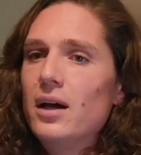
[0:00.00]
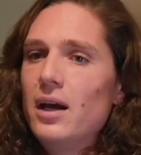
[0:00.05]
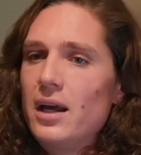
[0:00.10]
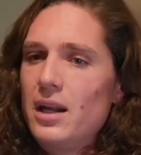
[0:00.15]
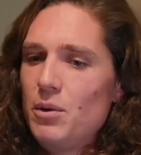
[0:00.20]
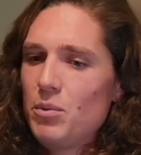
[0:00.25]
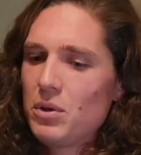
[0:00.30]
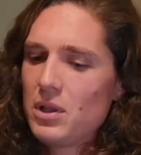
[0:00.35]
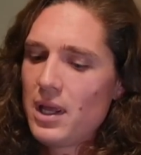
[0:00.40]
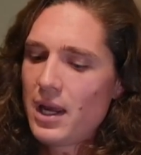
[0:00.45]

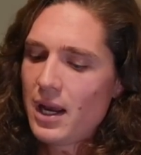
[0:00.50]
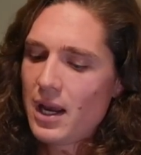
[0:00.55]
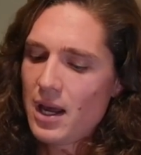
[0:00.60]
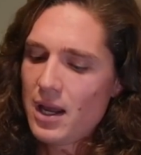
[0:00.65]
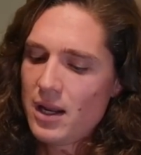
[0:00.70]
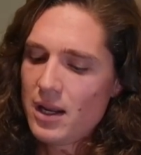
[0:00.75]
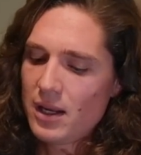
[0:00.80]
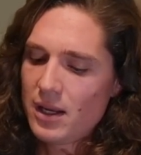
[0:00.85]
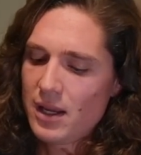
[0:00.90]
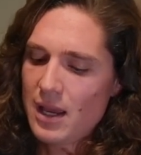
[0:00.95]
And it would like
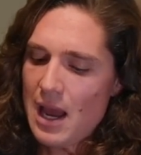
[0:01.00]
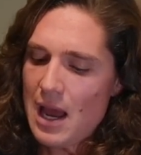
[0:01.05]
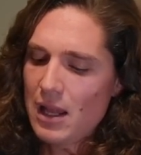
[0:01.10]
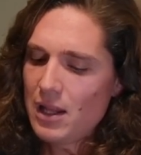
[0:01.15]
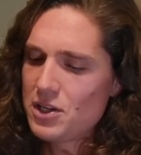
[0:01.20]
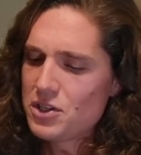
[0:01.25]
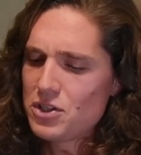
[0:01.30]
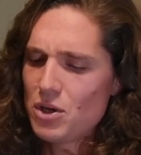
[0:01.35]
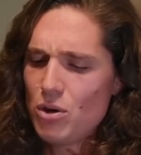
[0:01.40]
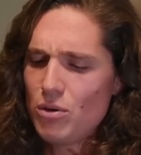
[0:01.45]
kind of
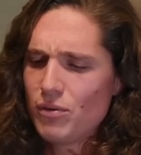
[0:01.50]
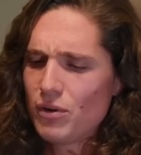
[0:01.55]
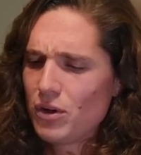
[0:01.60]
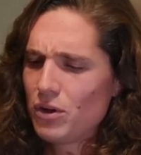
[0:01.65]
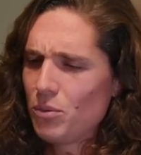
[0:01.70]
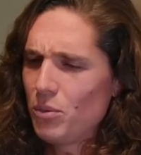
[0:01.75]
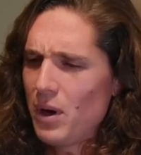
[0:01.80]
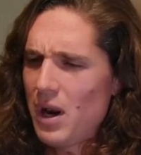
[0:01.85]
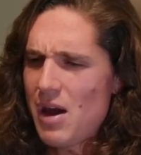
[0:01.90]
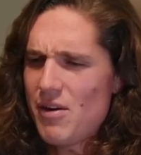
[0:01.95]
callus over
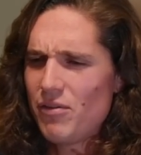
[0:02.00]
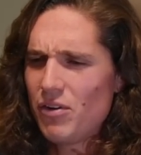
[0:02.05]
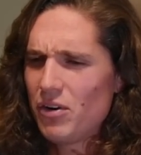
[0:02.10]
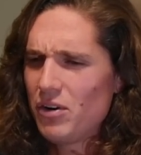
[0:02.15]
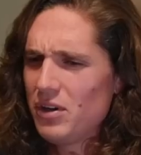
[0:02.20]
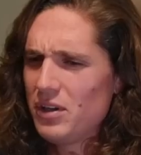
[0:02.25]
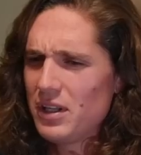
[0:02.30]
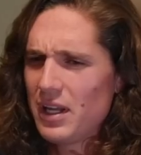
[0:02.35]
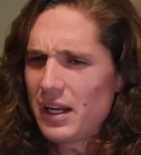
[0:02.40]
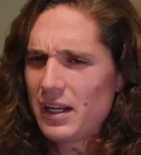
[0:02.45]
or
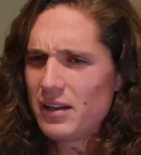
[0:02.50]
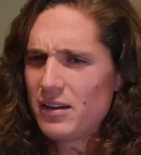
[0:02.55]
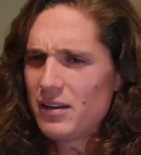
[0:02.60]
whatever, and like